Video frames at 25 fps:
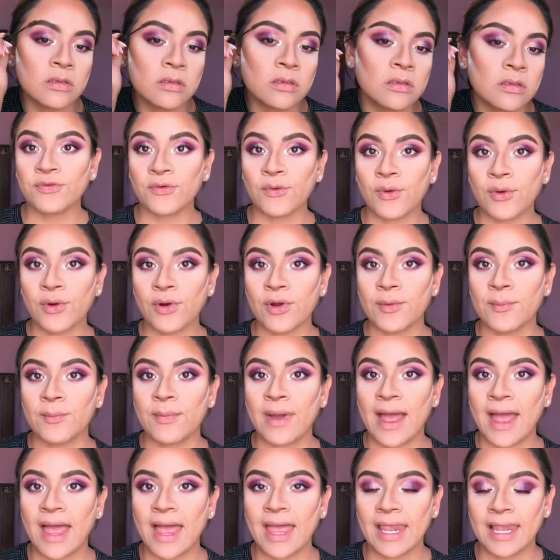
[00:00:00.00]
For
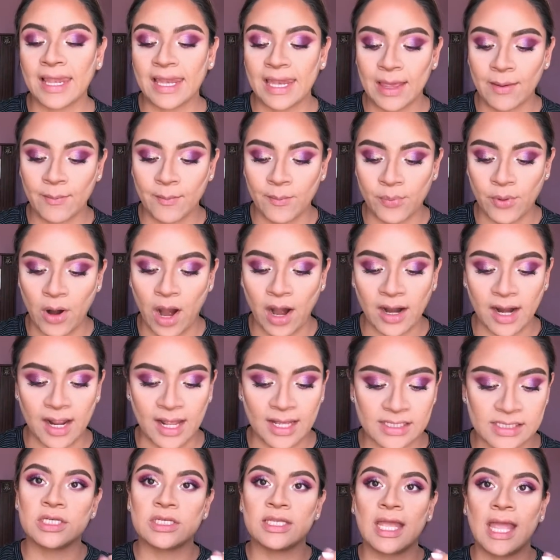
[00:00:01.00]
my lip
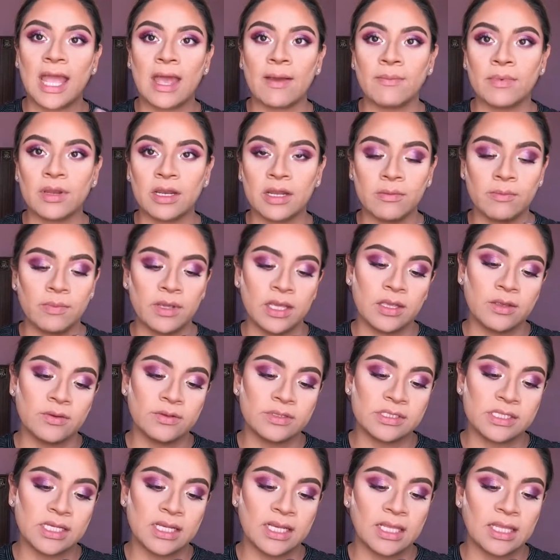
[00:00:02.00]
product, today I'm going to be
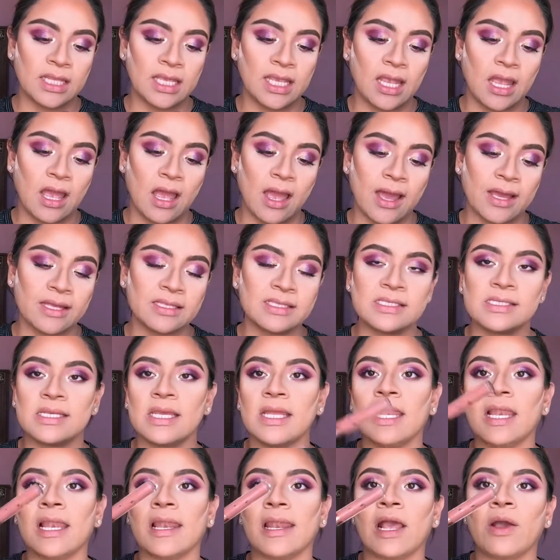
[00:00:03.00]
using the
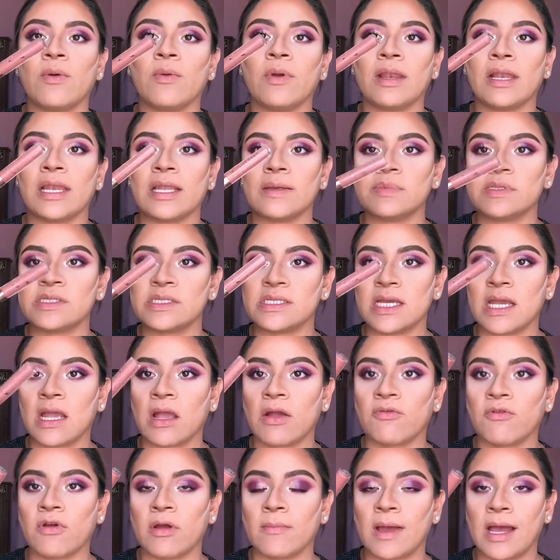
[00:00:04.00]
Hudson Liquid Lipstick
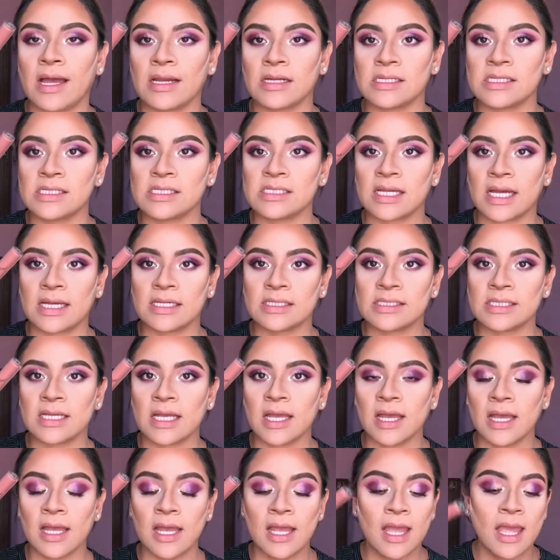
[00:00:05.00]
from
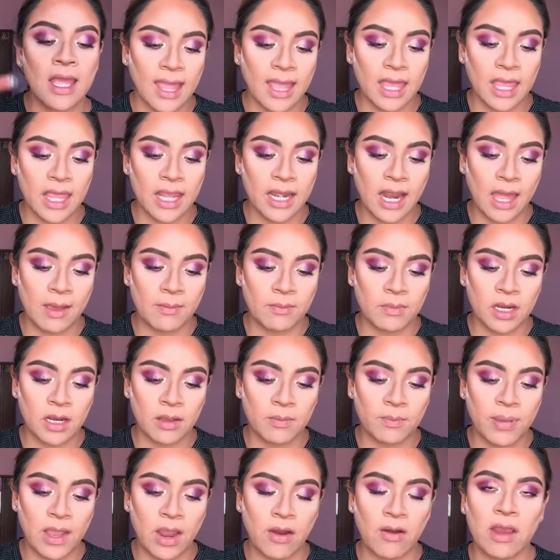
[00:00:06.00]
Anastasia, and I'm going
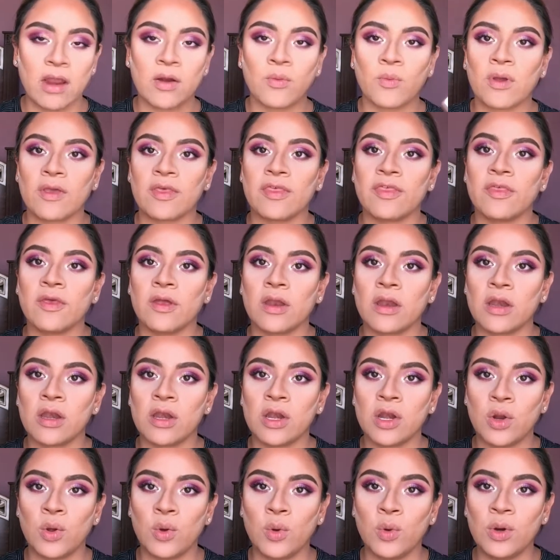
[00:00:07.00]
to pair it with the
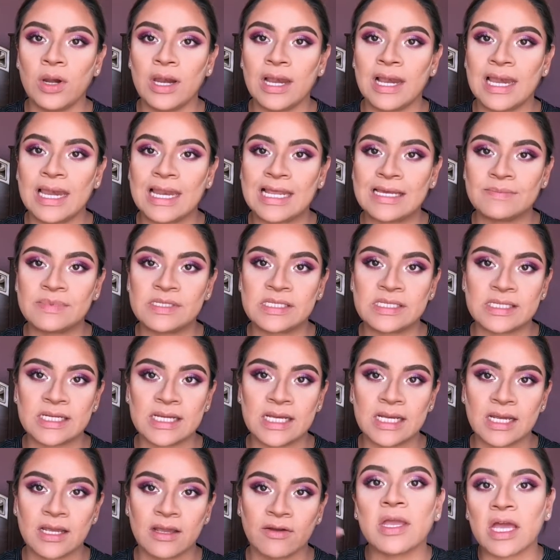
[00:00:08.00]
nude
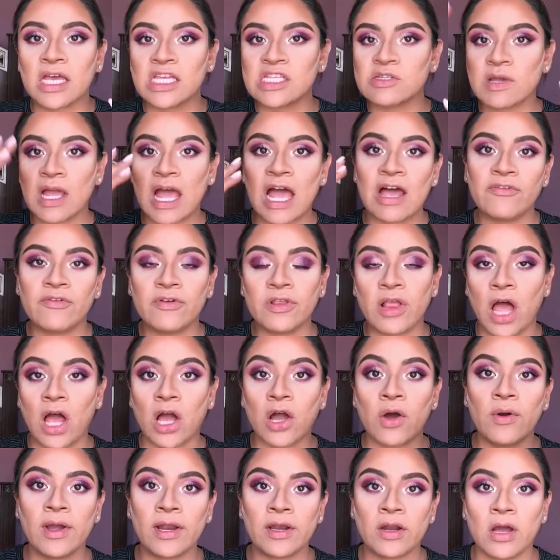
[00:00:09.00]
lipstick. Because we have a lot
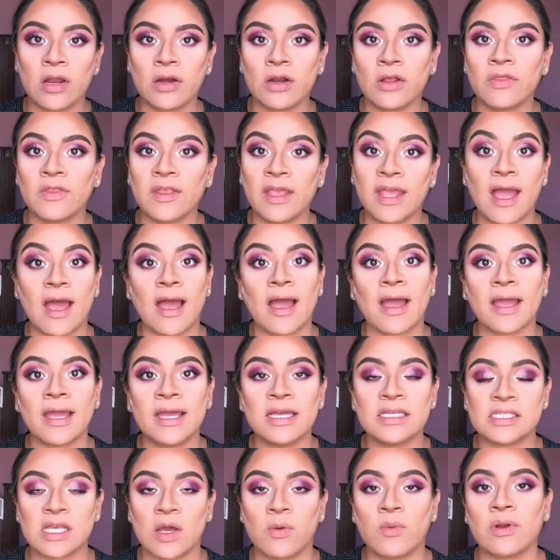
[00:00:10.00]
going on the
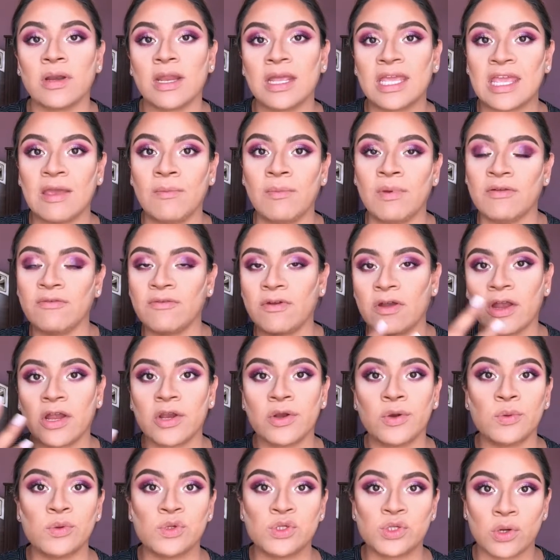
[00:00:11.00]
eyes, I want to keep it very
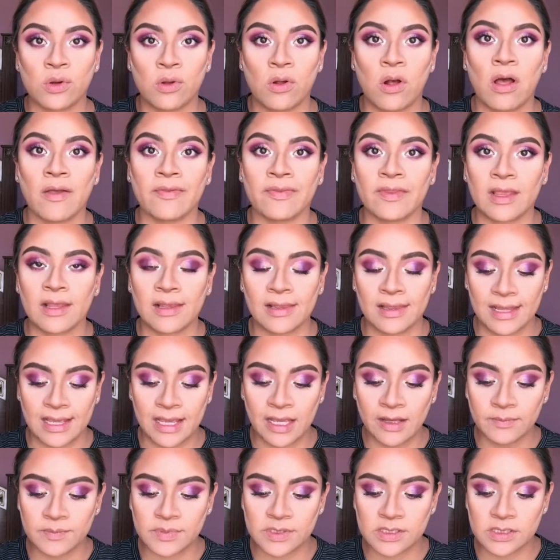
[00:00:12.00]
neutral on the
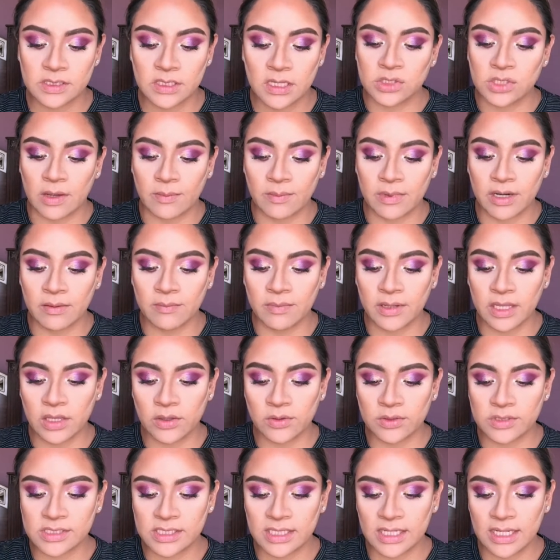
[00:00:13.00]
lips. So I'm going to be
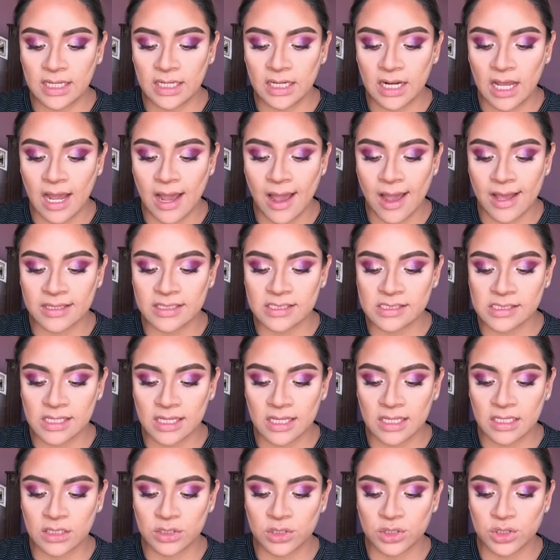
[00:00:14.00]
using
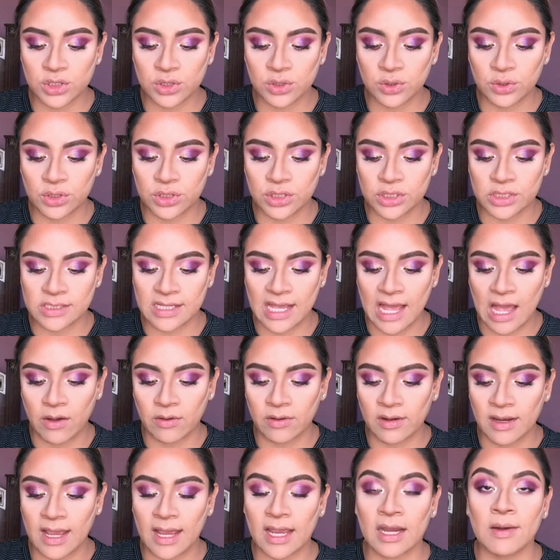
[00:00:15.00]
Hudson to just
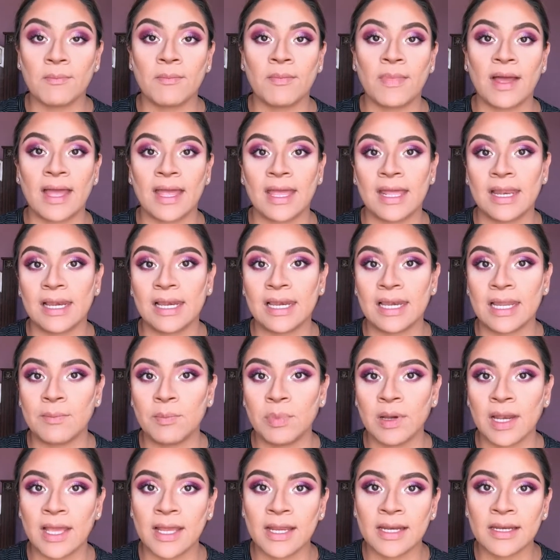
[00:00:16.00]
outline my lip
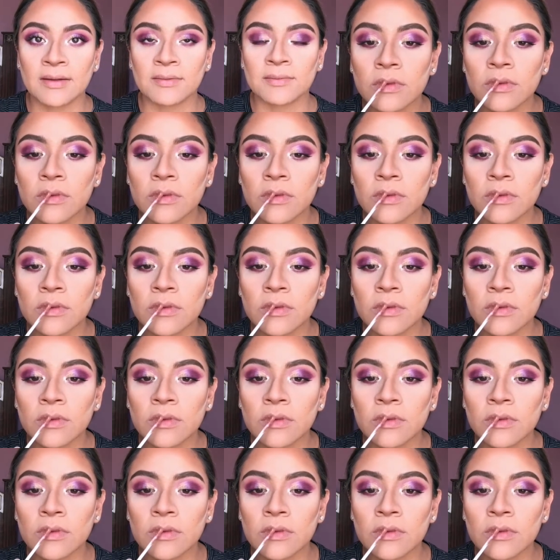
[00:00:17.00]
line.